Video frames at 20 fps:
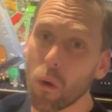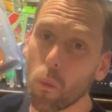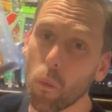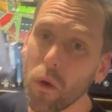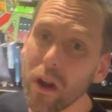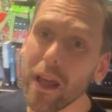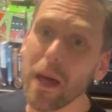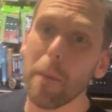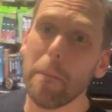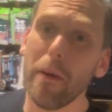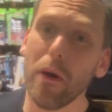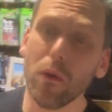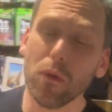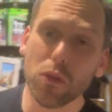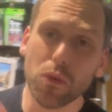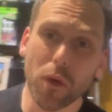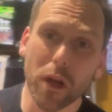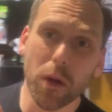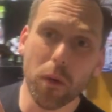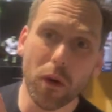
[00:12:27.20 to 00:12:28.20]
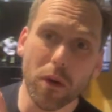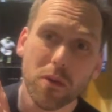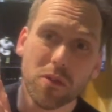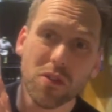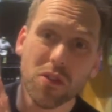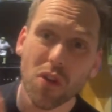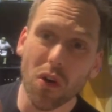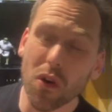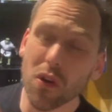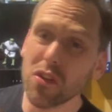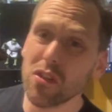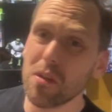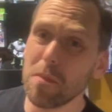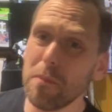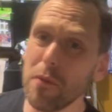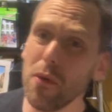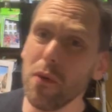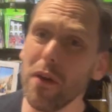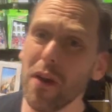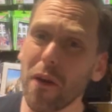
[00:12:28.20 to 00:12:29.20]
Will it appeal to anyone who's not a
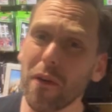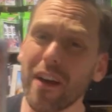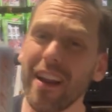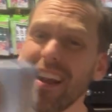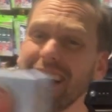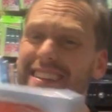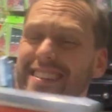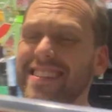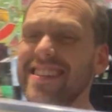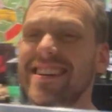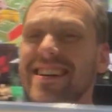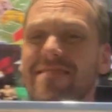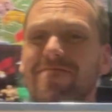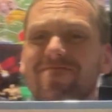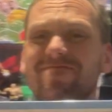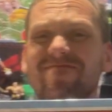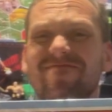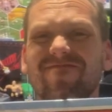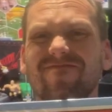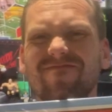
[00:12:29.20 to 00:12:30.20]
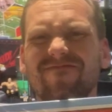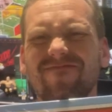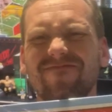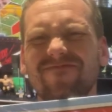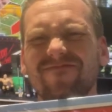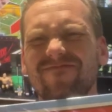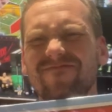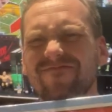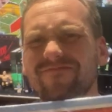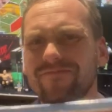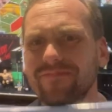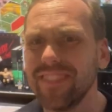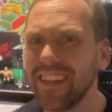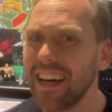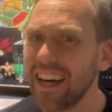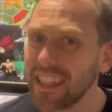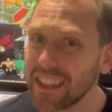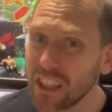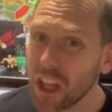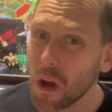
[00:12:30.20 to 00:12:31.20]
Subbuteo collector? Hmm,
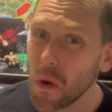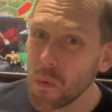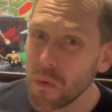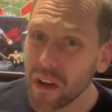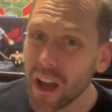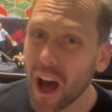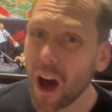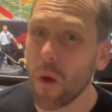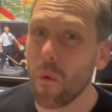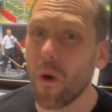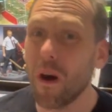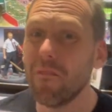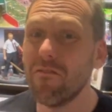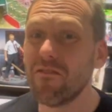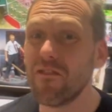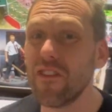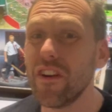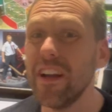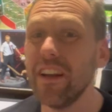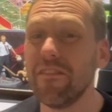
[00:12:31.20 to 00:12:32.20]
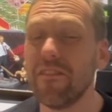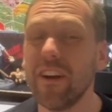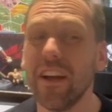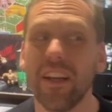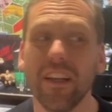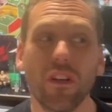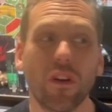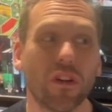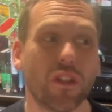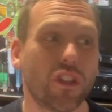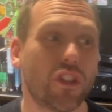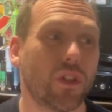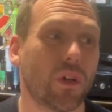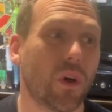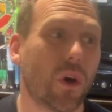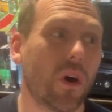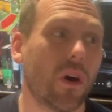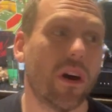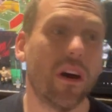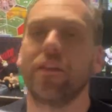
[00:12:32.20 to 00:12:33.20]
I don't know. I'm really, really not
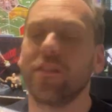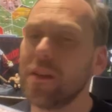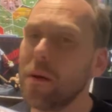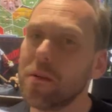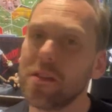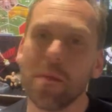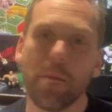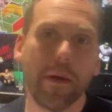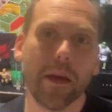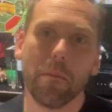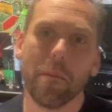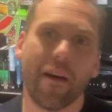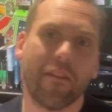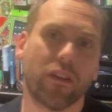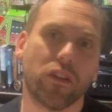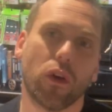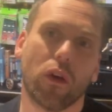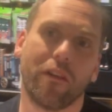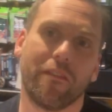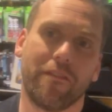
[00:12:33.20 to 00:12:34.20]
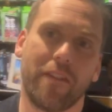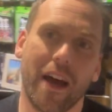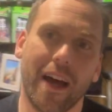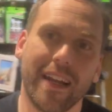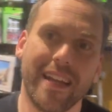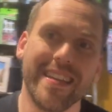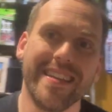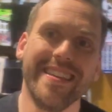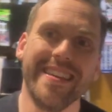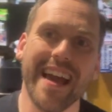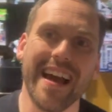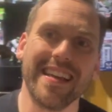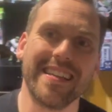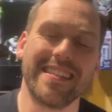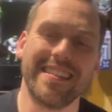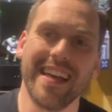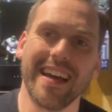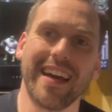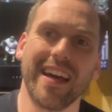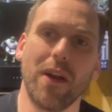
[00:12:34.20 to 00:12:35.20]
sure. If someone's a big Maradona fan, then yes,
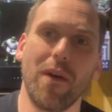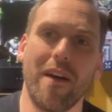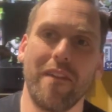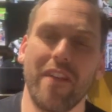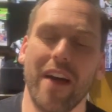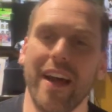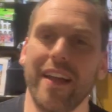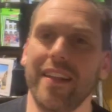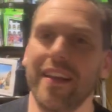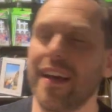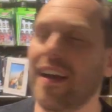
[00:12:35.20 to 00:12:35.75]
they're going to have that in their